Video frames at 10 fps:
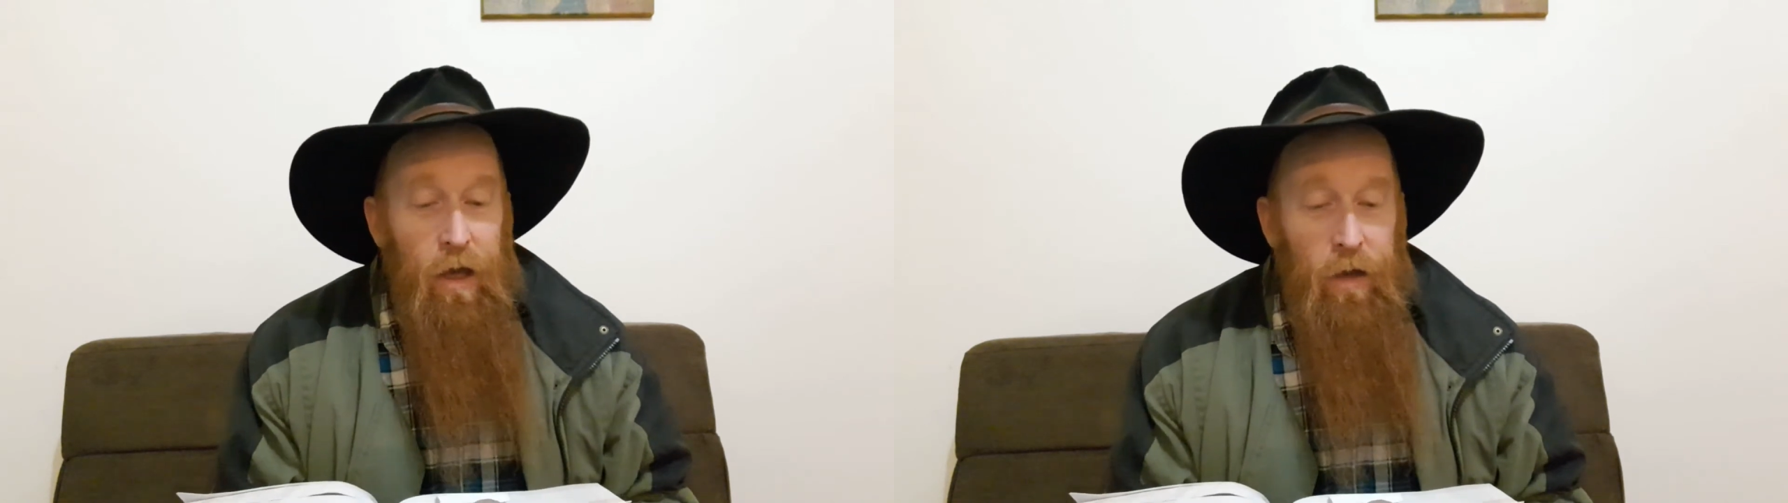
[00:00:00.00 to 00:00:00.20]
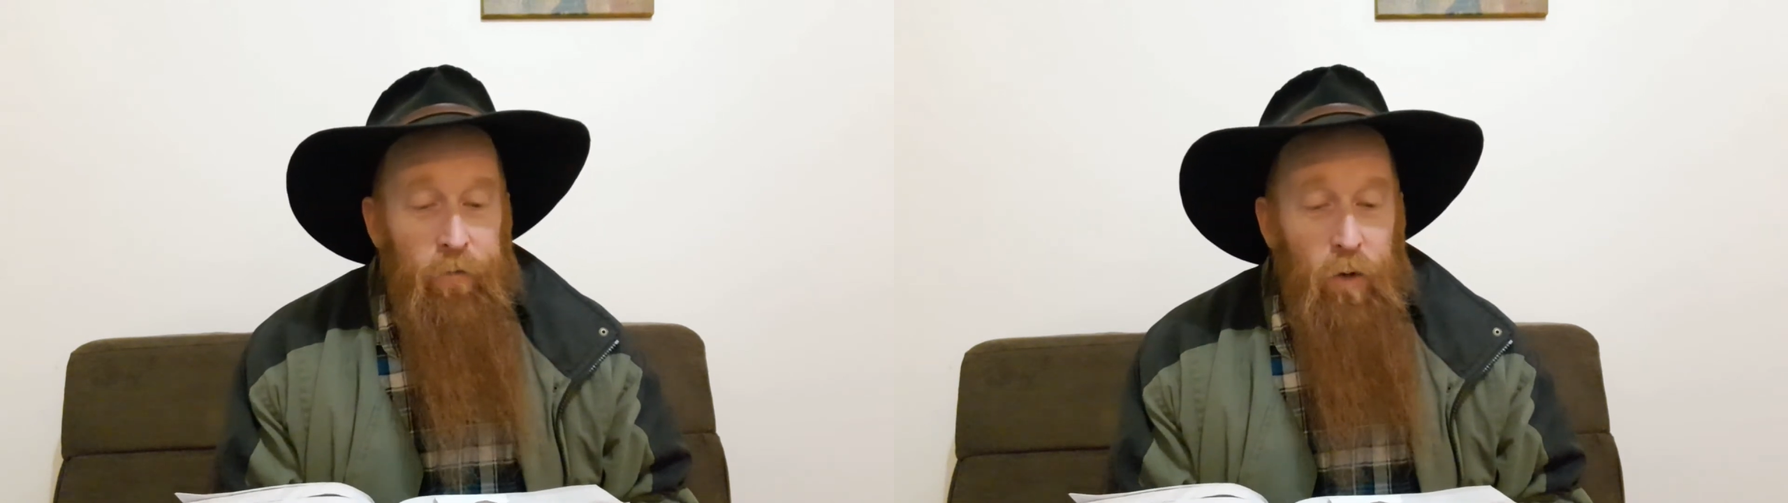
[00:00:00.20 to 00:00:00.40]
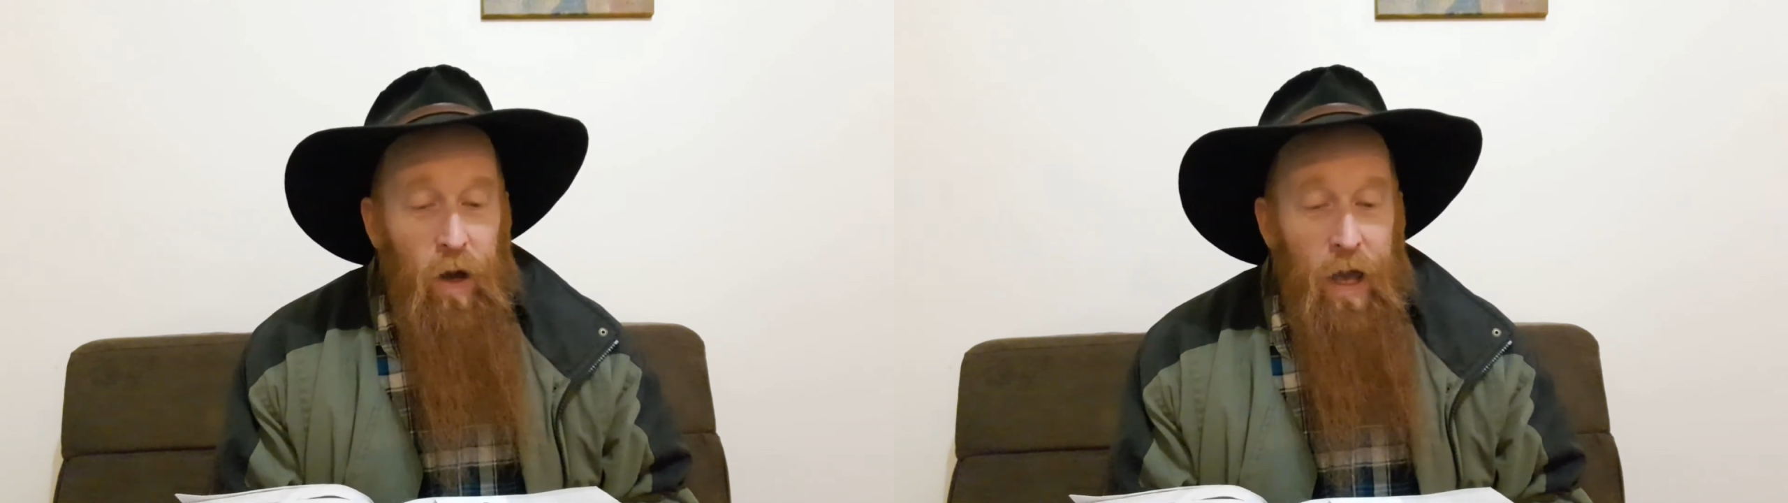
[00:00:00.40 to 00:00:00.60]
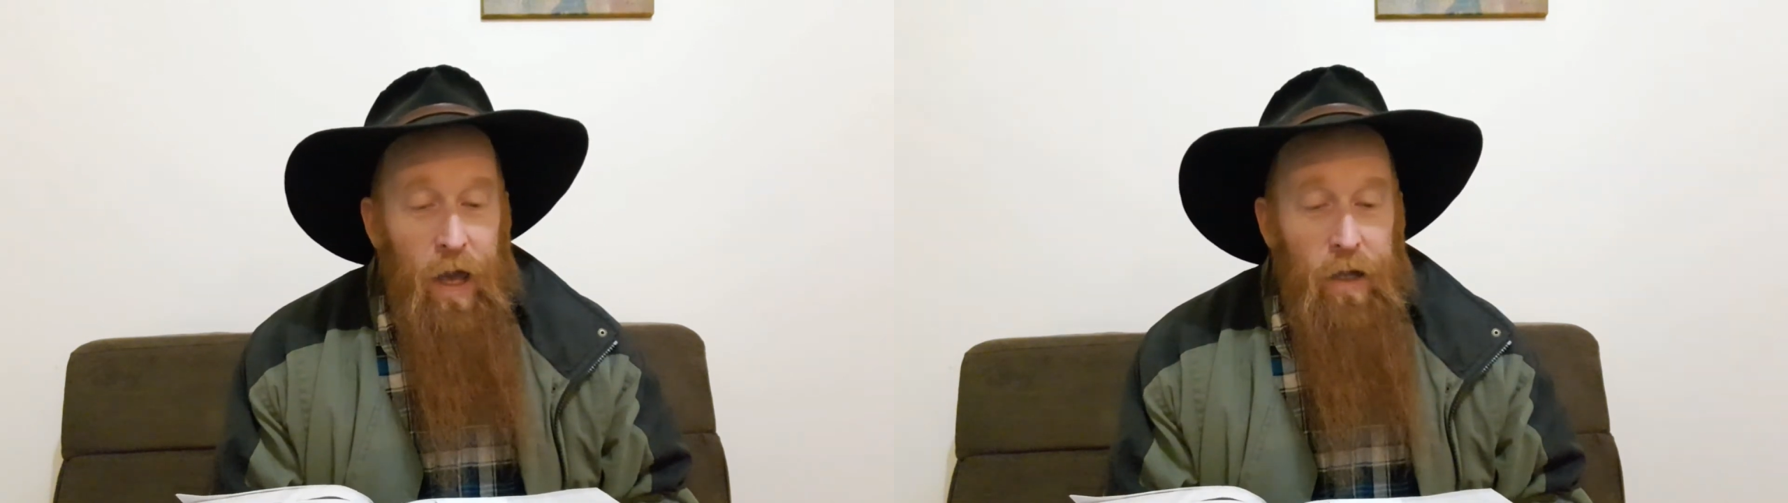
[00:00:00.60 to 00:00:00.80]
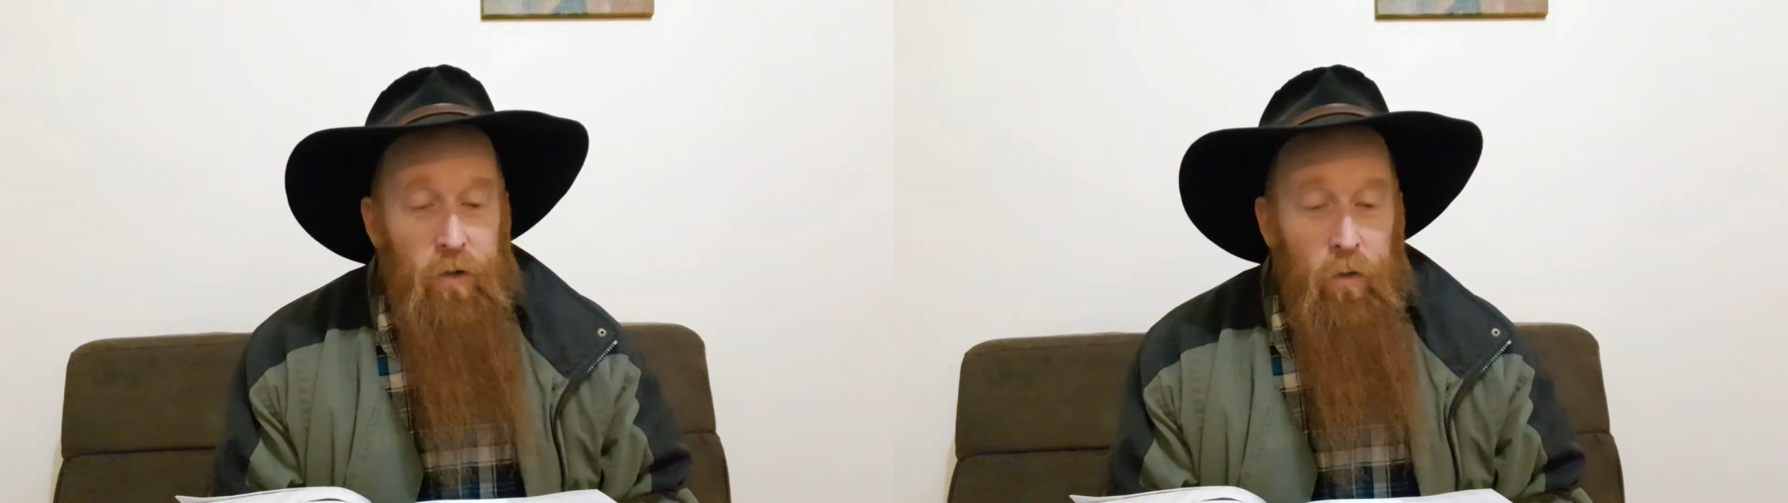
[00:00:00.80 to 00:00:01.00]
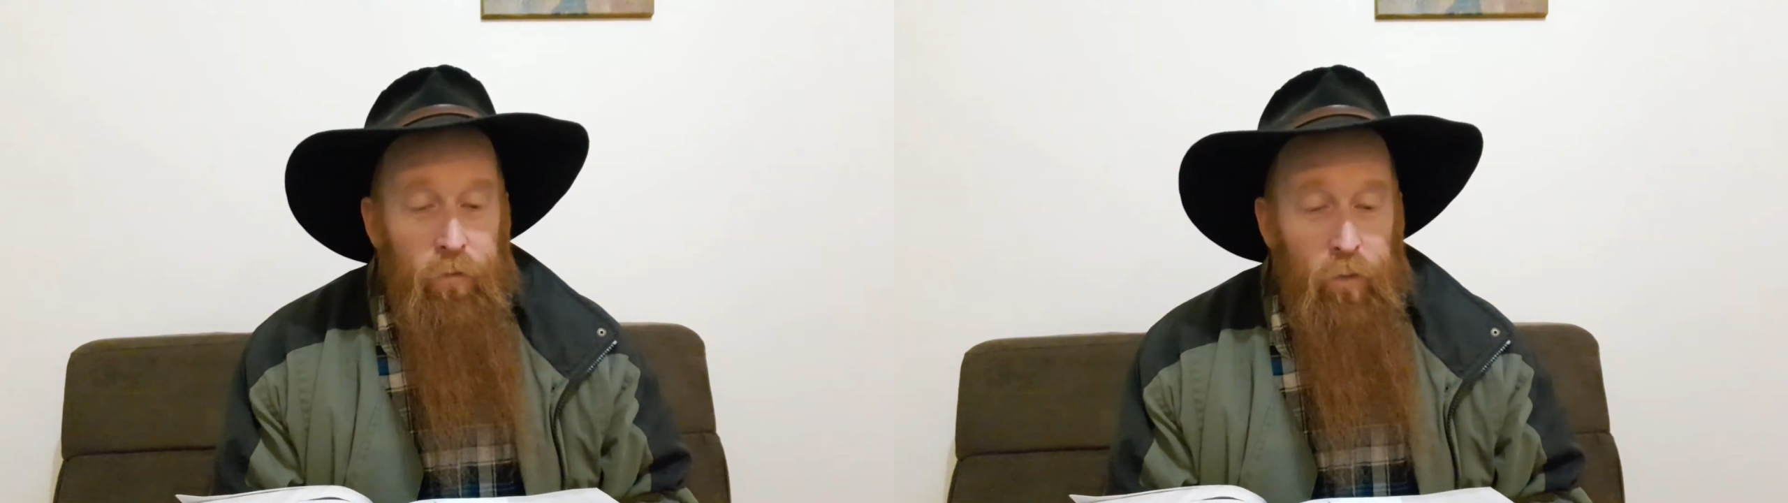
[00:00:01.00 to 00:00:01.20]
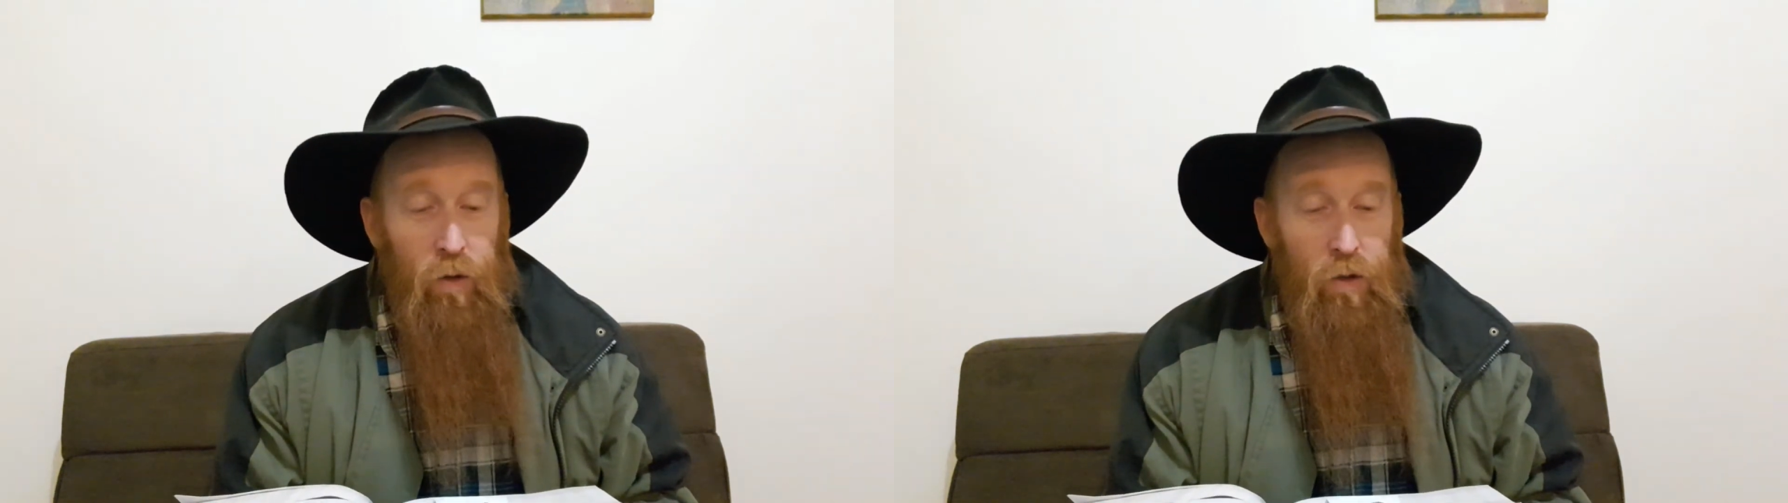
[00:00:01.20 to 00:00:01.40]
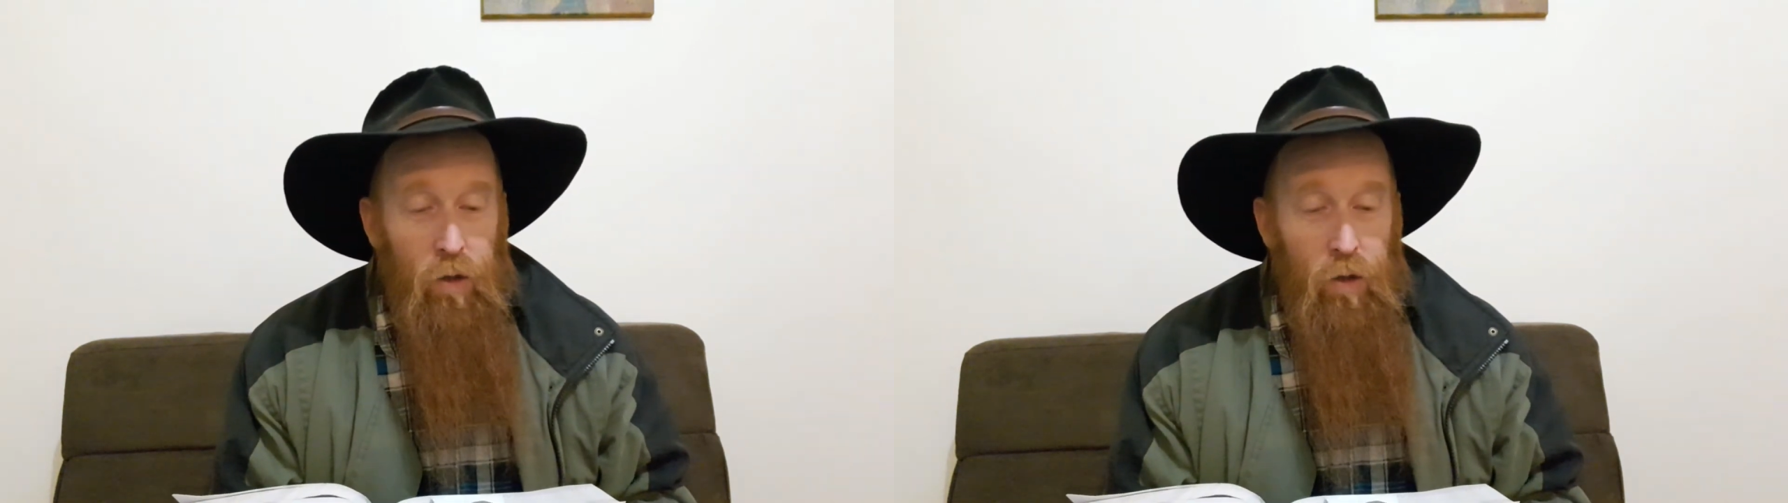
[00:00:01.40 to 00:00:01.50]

If your hand or foot